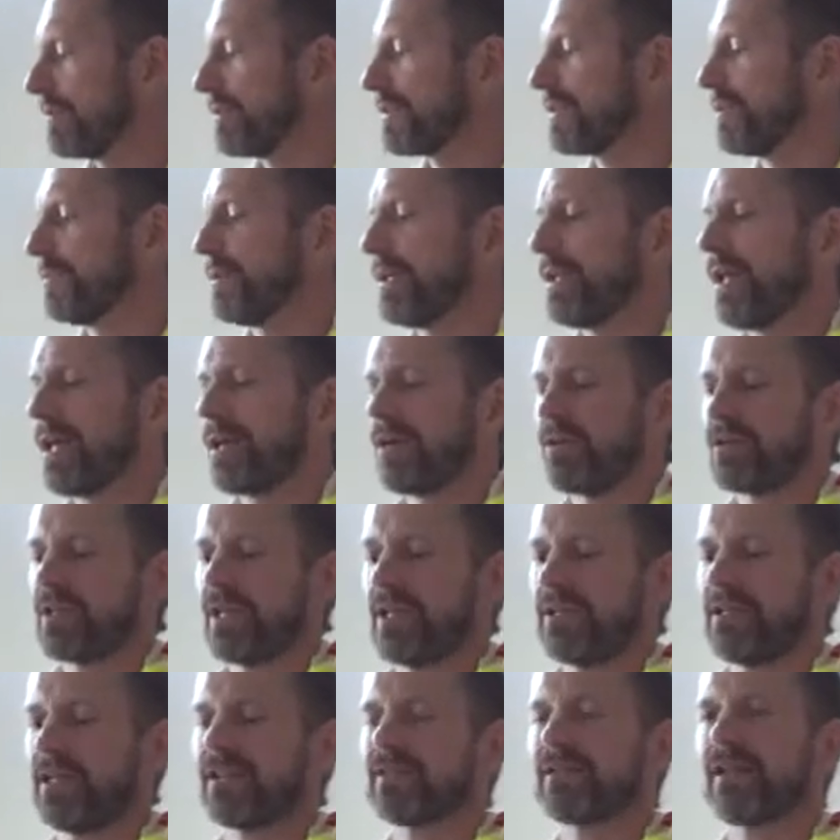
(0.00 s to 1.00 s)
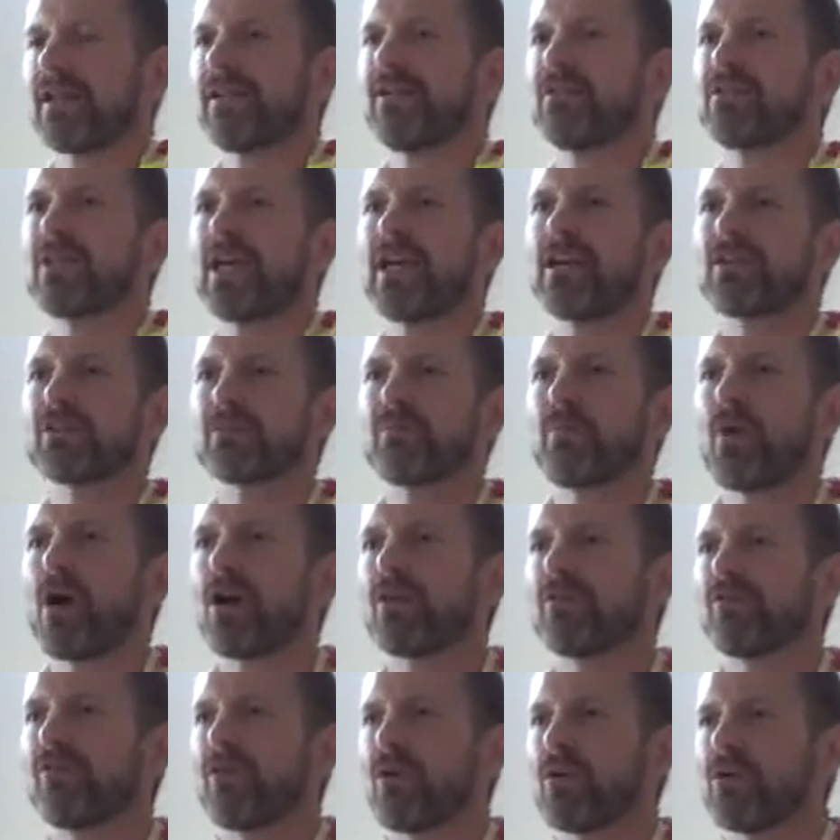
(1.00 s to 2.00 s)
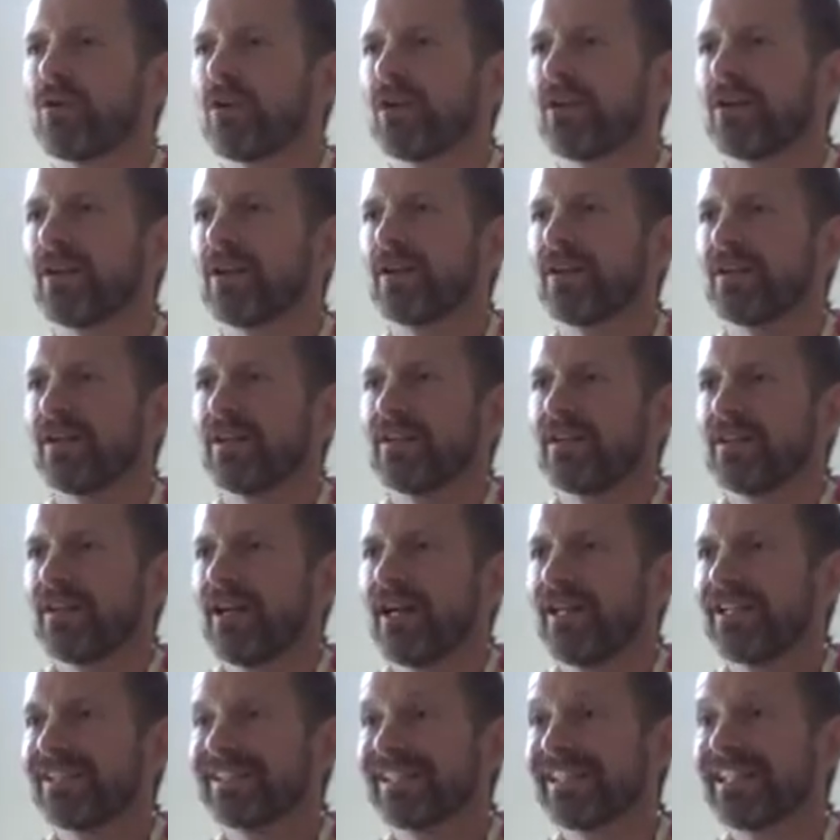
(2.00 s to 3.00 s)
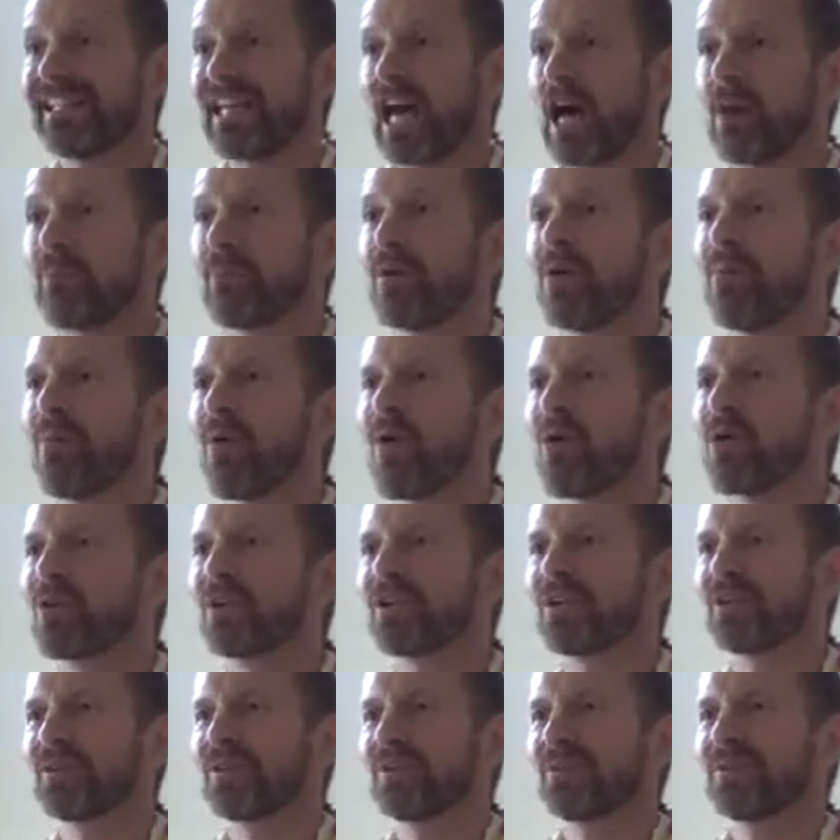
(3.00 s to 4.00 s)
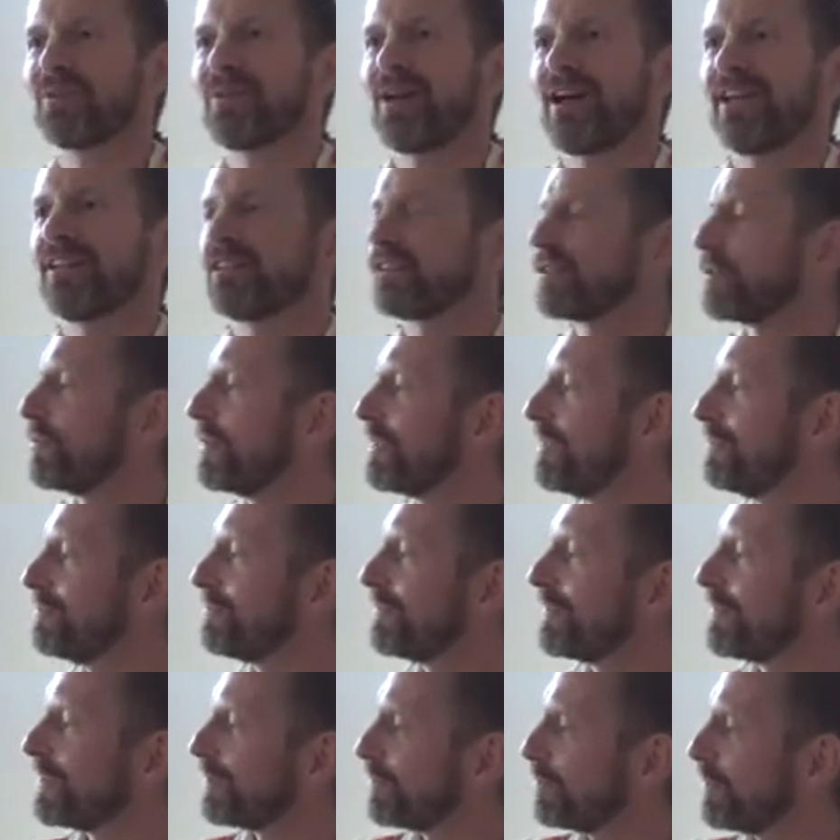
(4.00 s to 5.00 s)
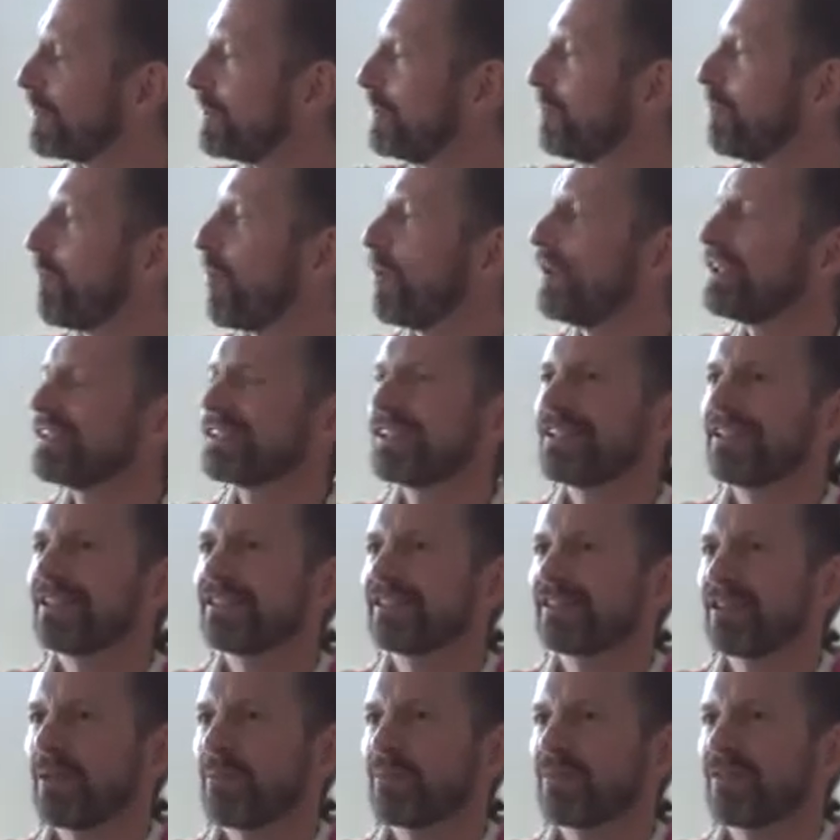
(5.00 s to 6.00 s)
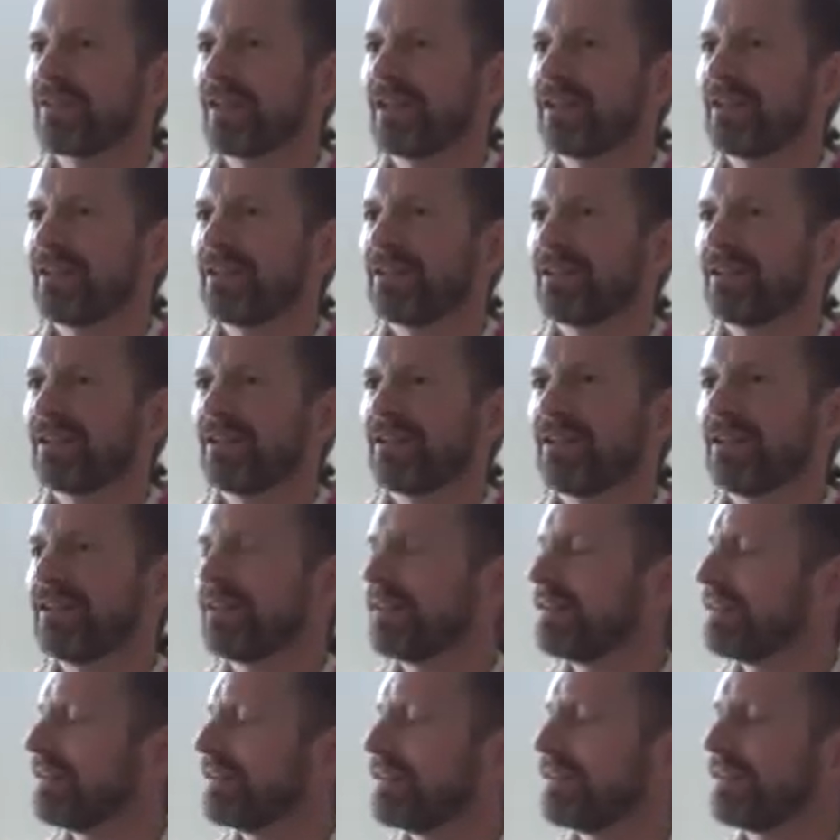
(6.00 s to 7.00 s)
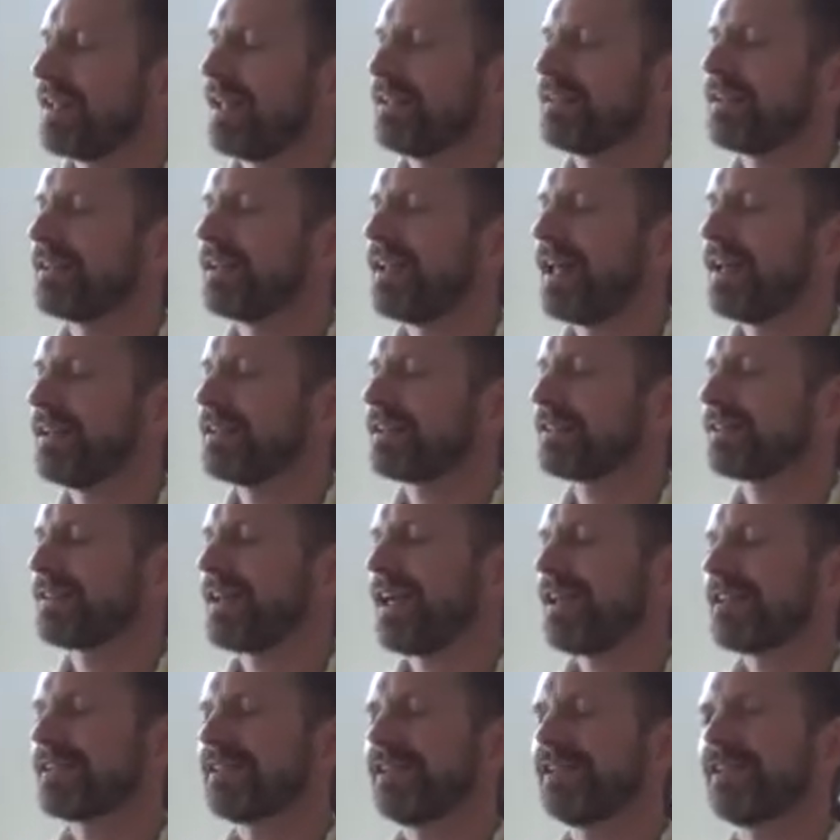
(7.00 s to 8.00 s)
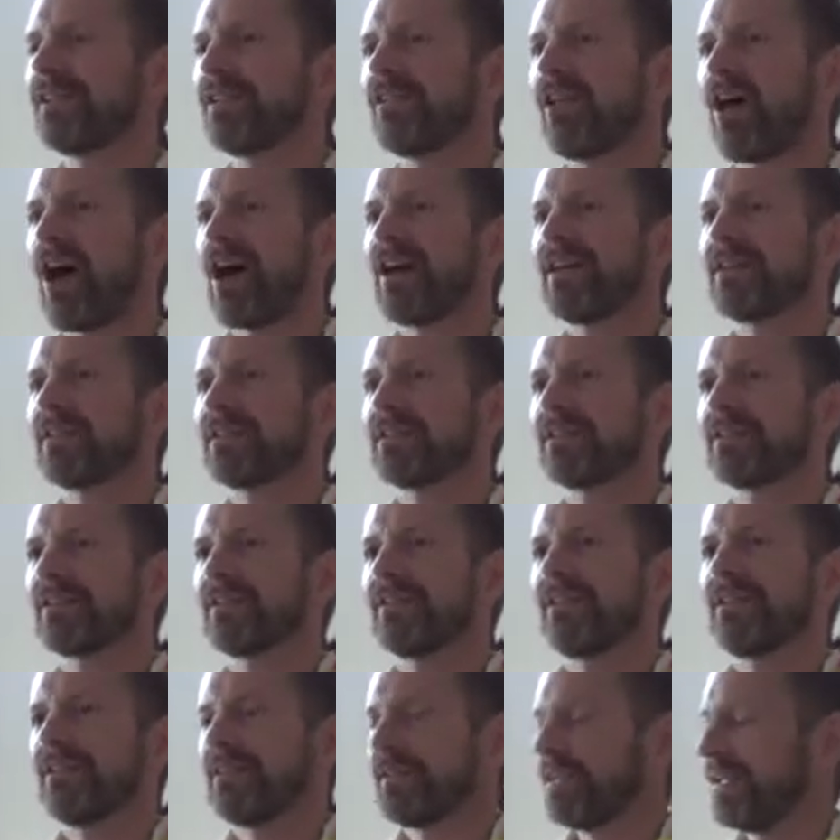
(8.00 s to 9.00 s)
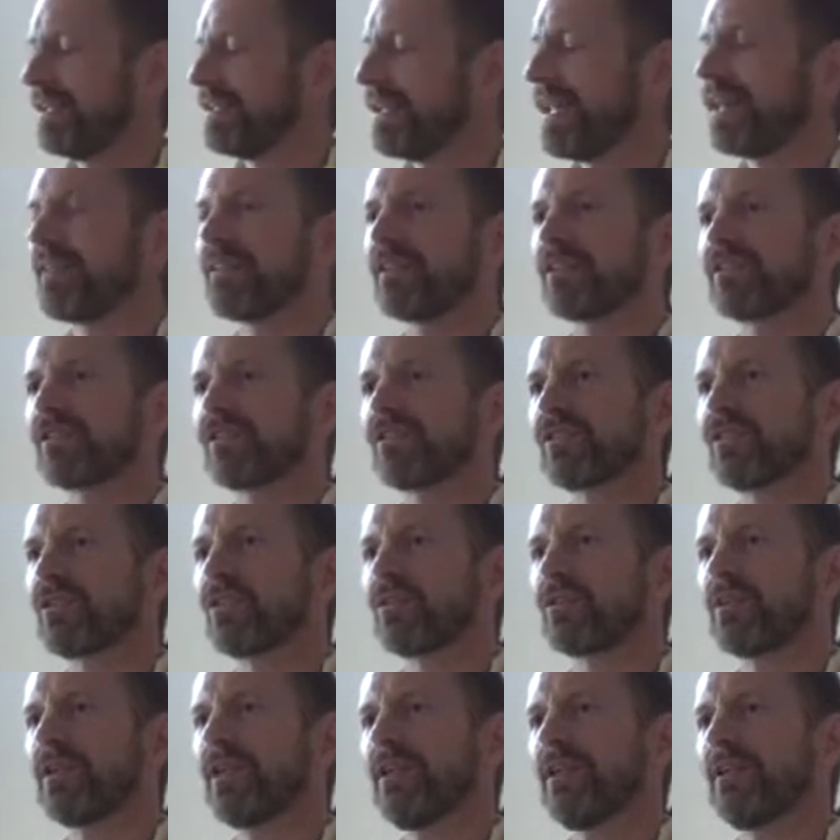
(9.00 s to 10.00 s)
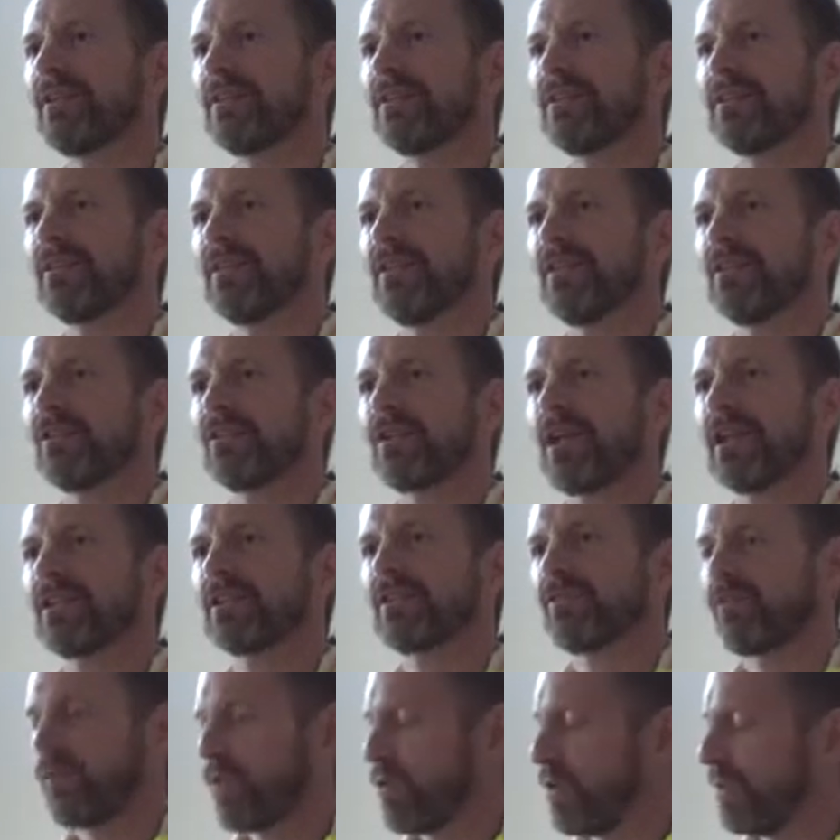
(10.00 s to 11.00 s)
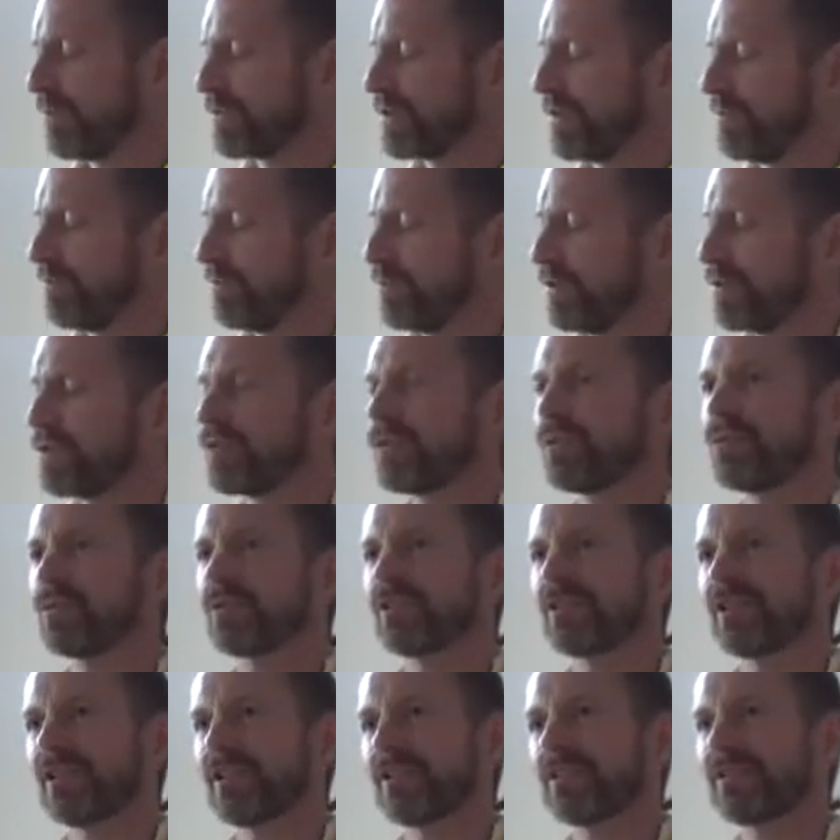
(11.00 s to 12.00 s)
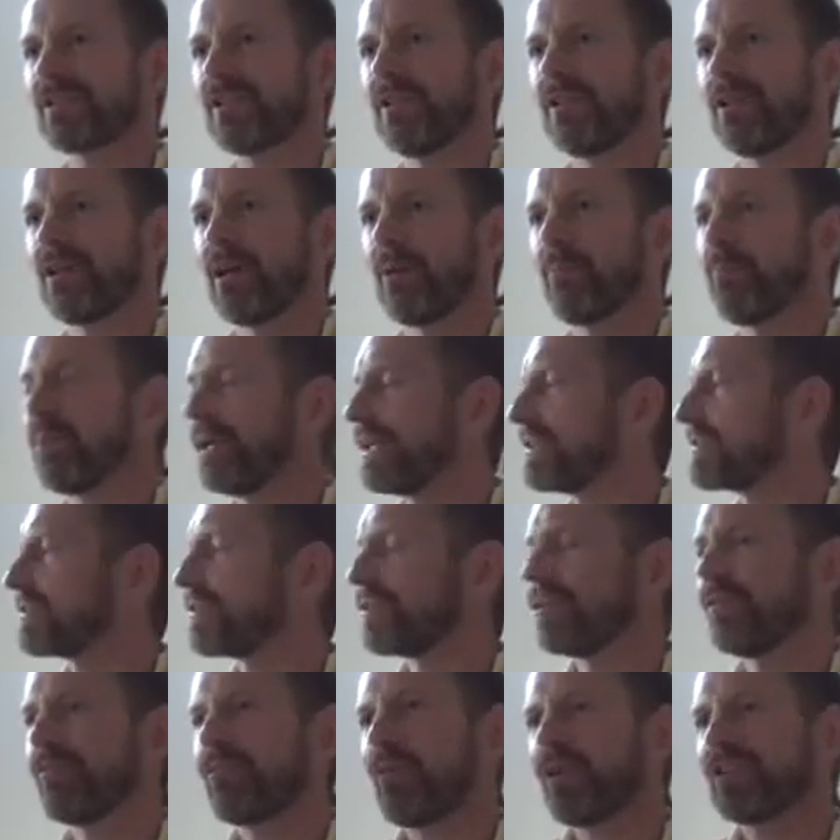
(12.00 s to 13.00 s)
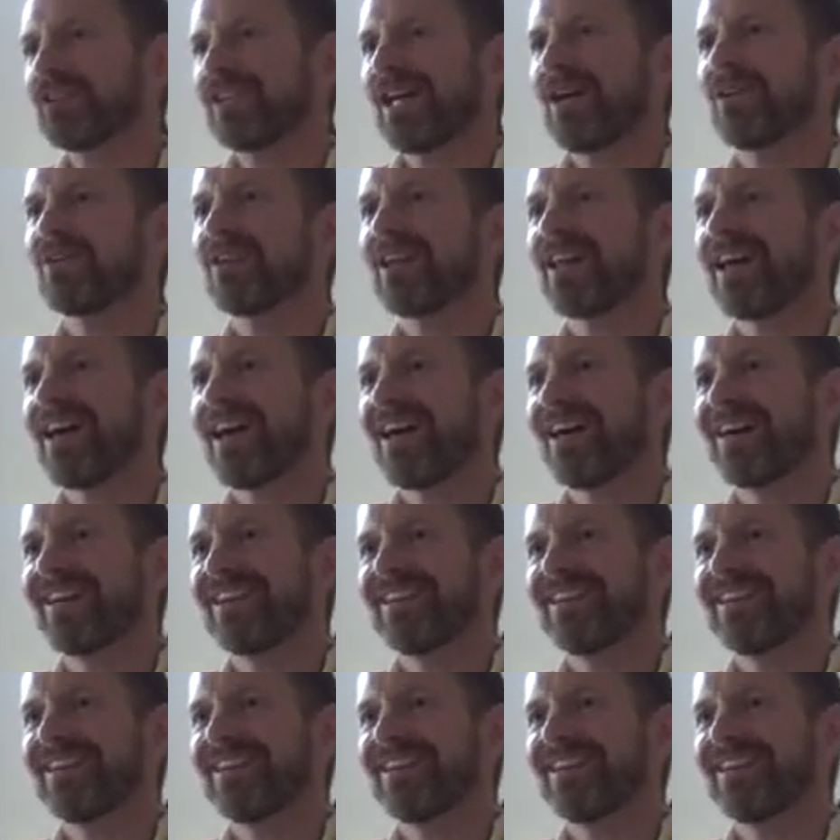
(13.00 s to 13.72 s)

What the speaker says: okay, let's say you take a smartphone and it's in camera mode, right? So when you point it at something, then the lens takes in the light, and then the screen transforms and produces a picture of what's out there